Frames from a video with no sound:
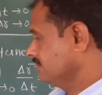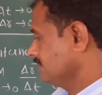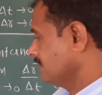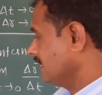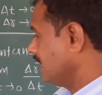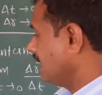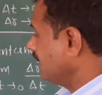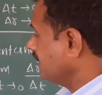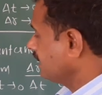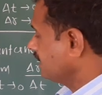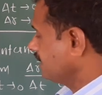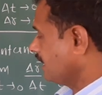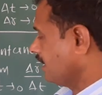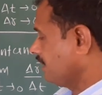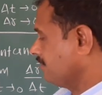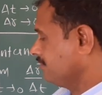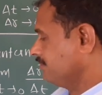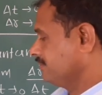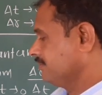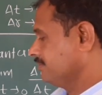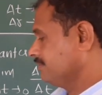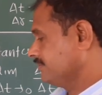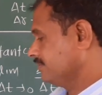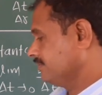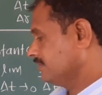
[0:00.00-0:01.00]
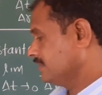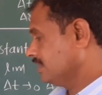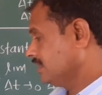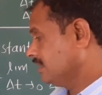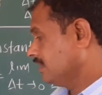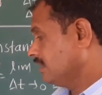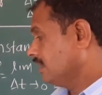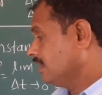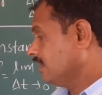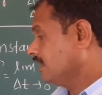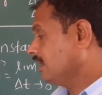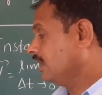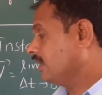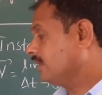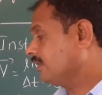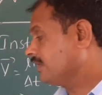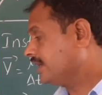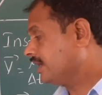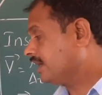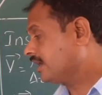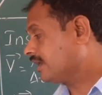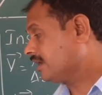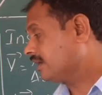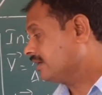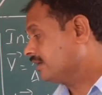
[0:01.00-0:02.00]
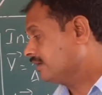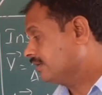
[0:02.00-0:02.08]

I cap. Now here